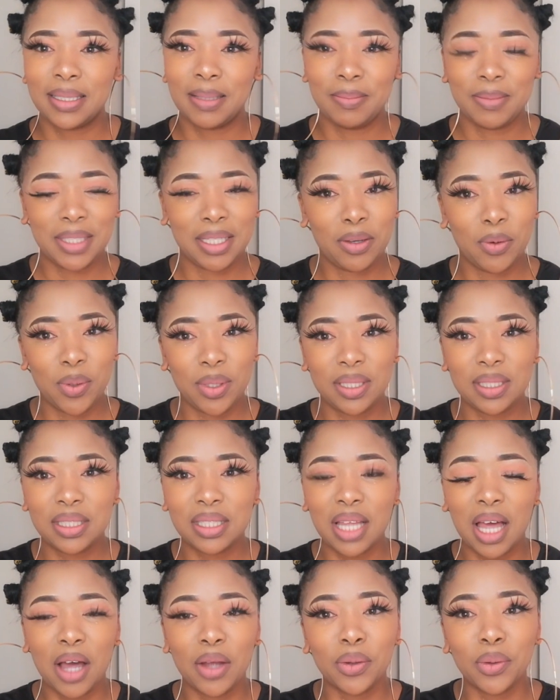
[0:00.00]
sequence
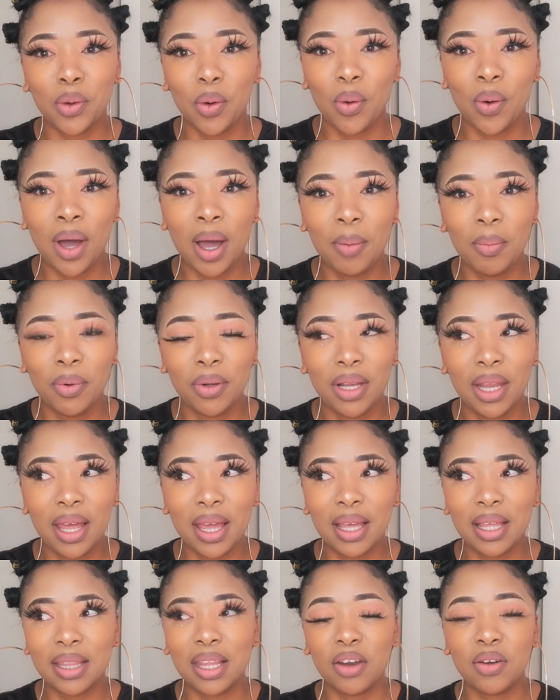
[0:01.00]
down go up, but
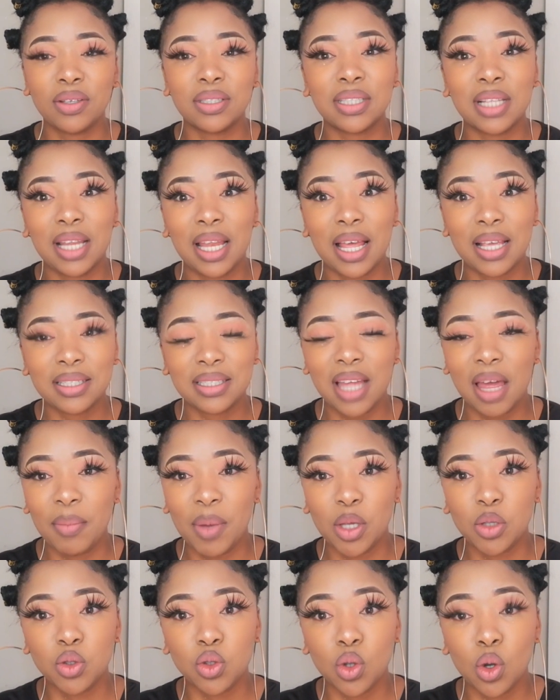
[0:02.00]
like that was the last time
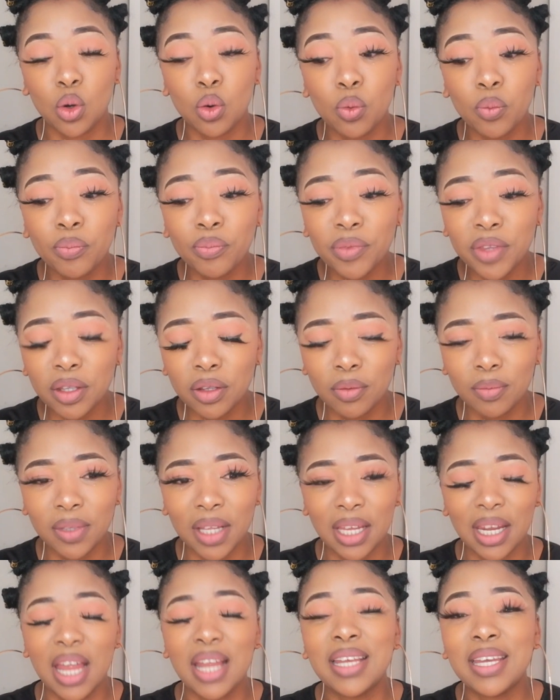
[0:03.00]
I saw them,
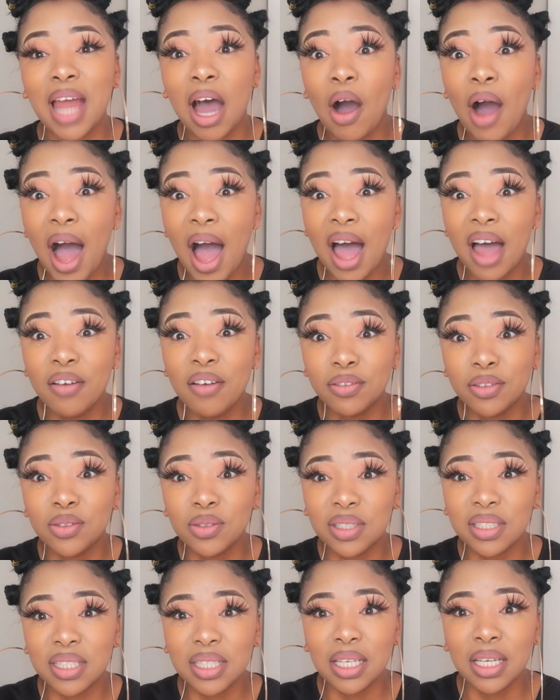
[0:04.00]
and now I have to
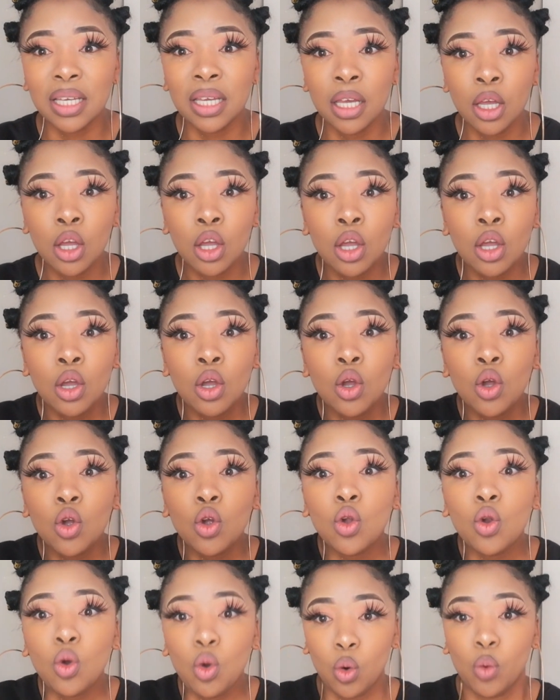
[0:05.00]
see
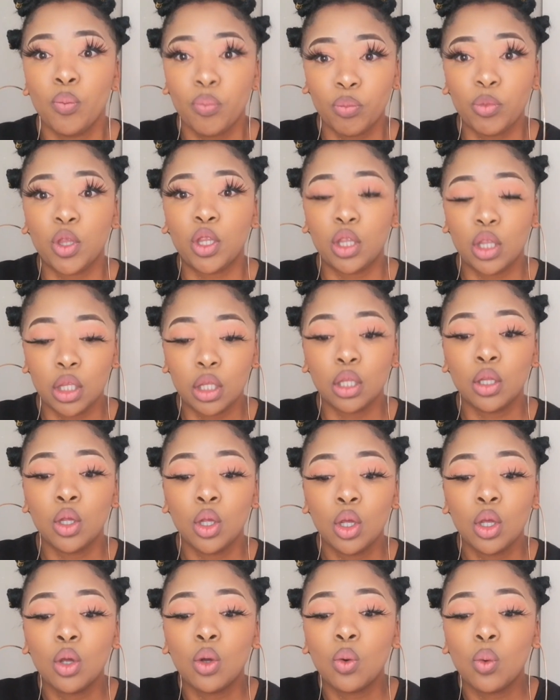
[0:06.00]

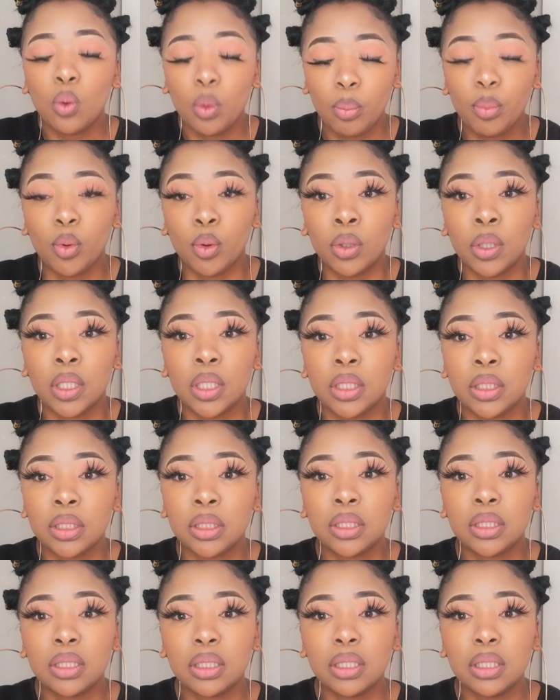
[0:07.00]
good boys.